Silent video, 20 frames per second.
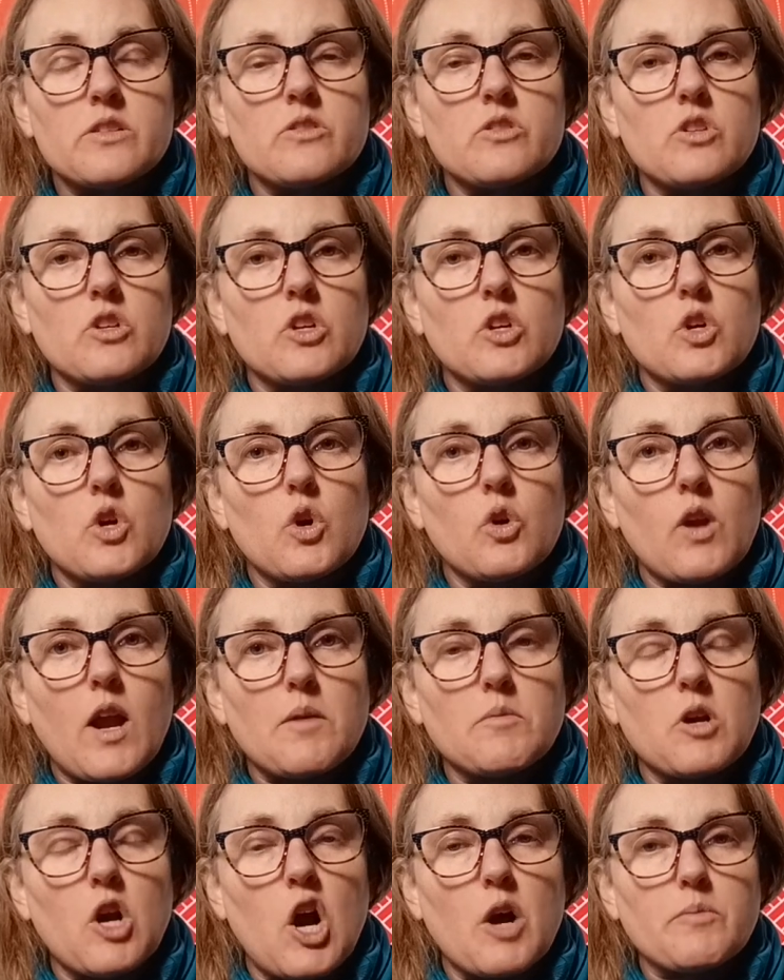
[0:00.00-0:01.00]
so you can go grab
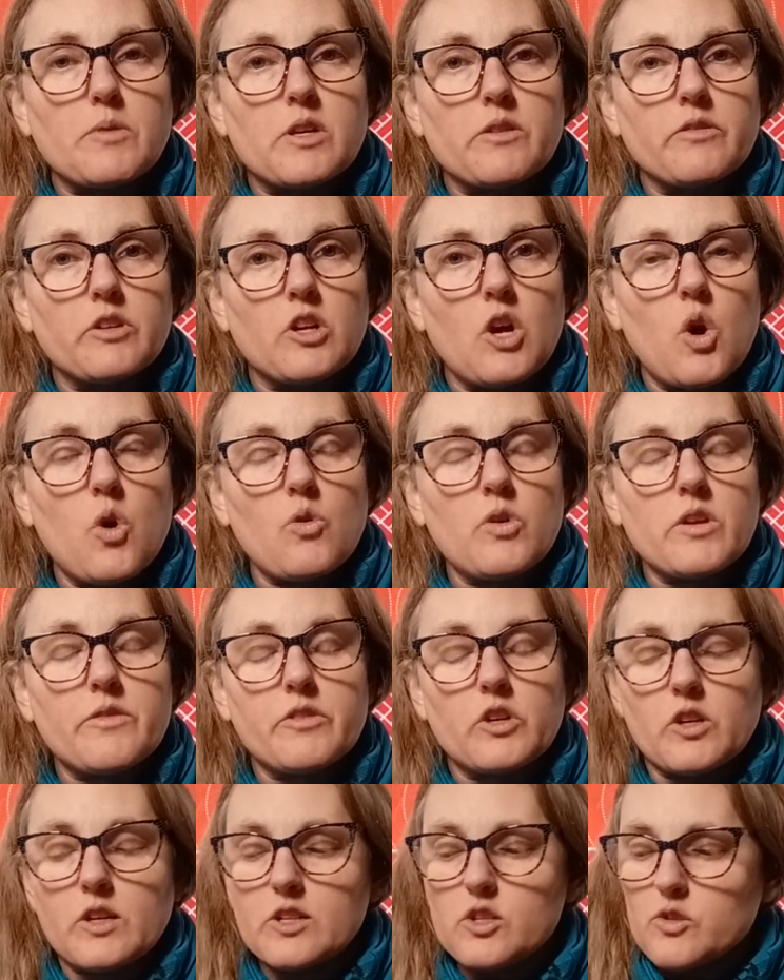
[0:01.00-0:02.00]
a copy of your own if
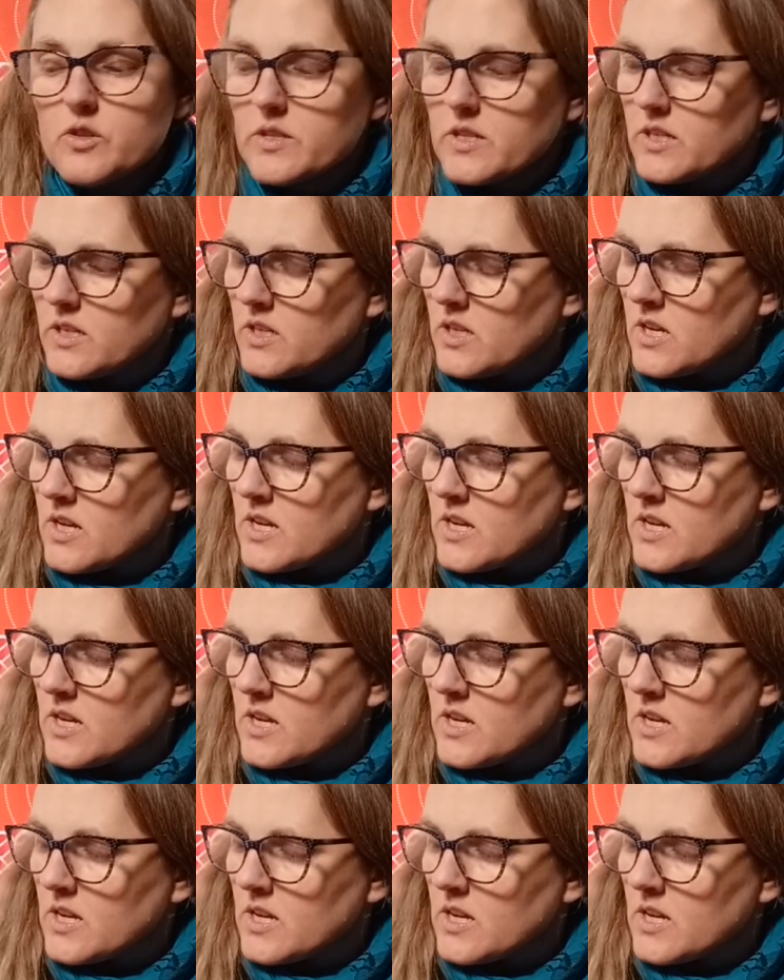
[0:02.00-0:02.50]
you're interested.